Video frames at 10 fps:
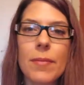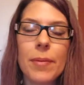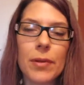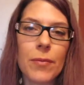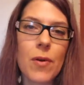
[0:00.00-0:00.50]
I mean,
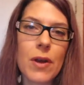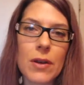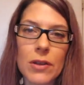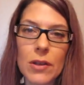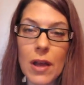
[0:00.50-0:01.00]
people have
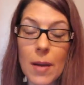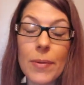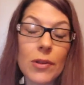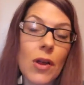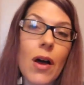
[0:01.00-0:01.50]
woken
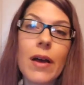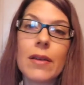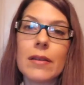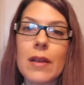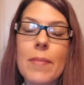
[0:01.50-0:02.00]
up a
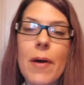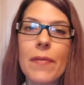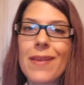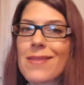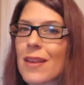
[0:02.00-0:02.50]
lot
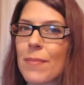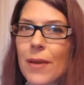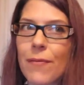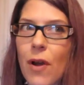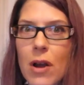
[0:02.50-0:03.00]
about things like
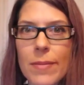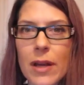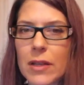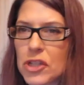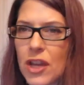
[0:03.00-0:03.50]
big
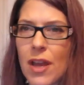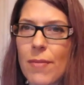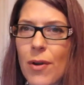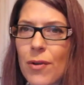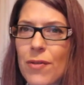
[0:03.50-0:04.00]
pharma,
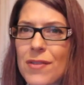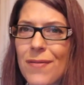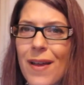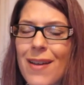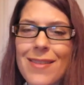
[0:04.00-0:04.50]
GMOs, the
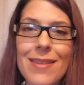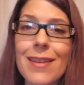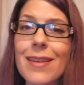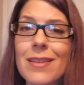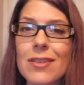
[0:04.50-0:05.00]

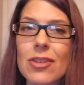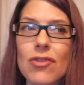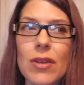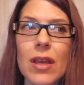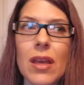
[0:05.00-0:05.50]
vaccine
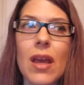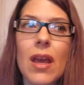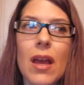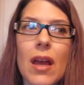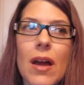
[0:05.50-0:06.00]
industry,
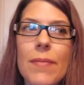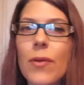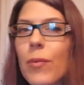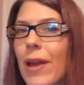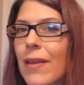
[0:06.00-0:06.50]

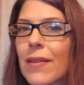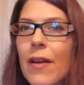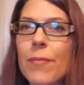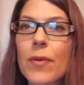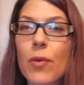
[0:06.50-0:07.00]
the way the
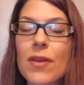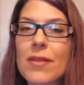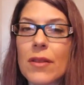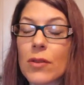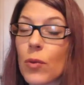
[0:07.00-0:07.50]
government
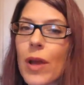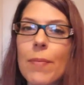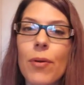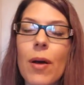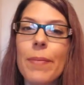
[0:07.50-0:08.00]
works, the way
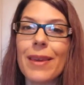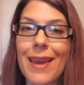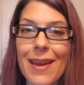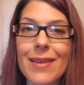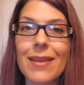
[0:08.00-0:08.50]

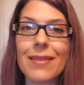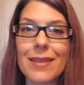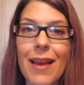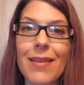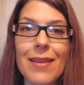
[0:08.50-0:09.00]
propaganda
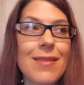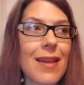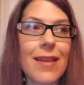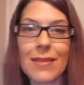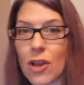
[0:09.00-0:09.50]
techniques
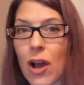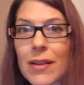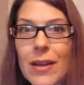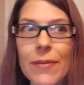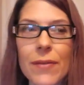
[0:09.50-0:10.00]
and
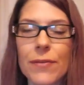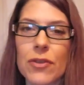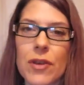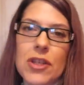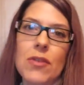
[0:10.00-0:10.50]
cognitive
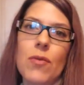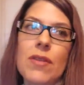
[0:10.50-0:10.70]
infiltration